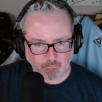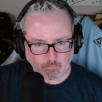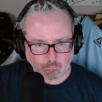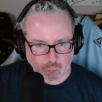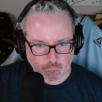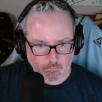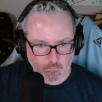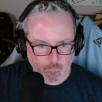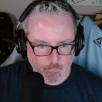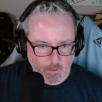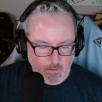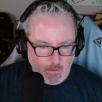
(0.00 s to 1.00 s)

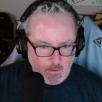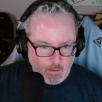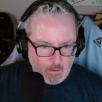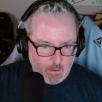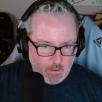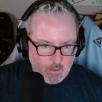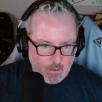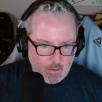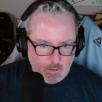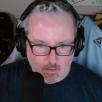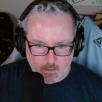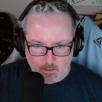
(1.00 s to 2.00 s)

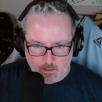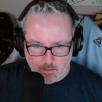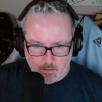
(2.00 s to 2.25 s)
[no speech]